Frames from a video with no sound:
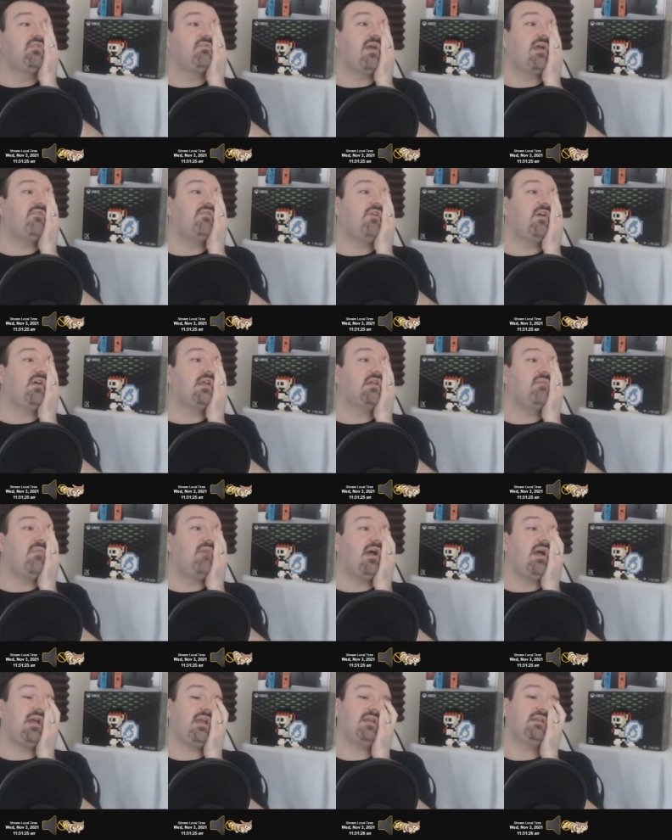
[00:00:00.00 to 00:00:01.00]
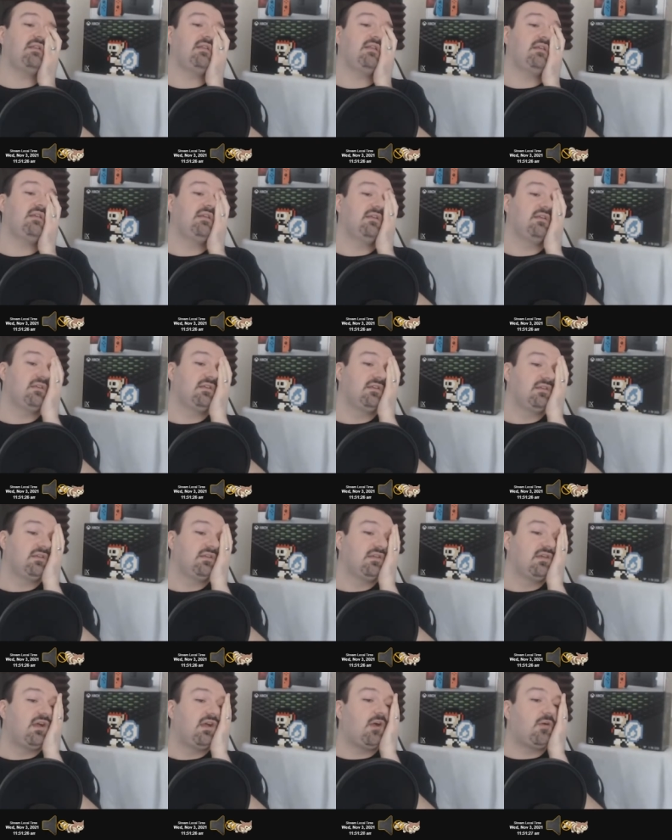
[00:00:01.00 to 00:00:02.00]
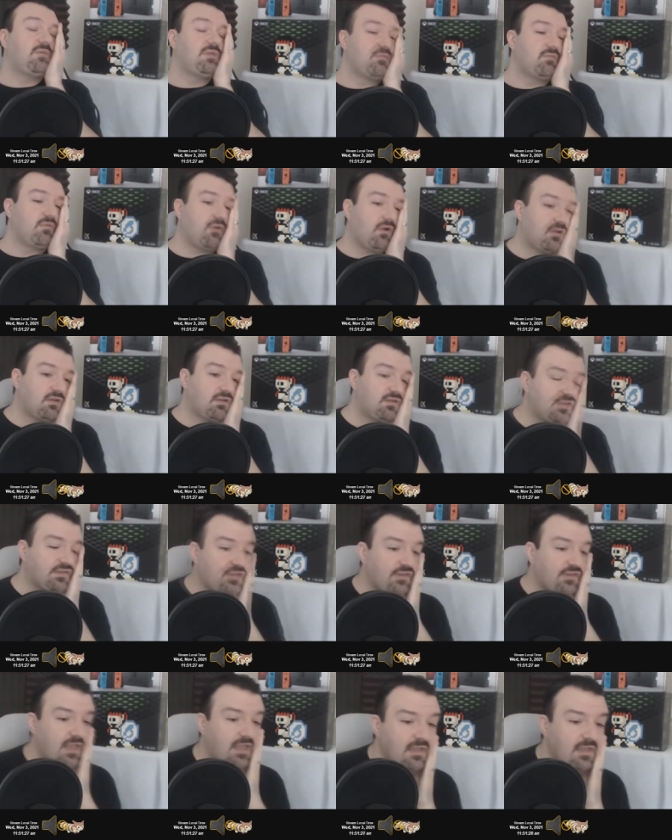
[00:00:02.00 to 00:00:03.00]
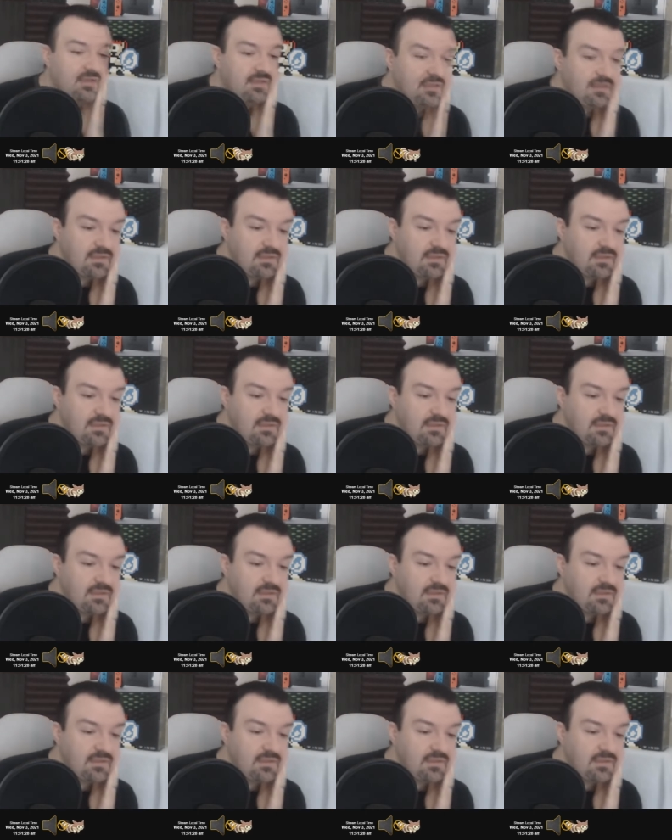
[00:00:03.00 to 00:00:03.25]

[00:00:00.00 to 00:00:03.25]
my fucking mind how people are just like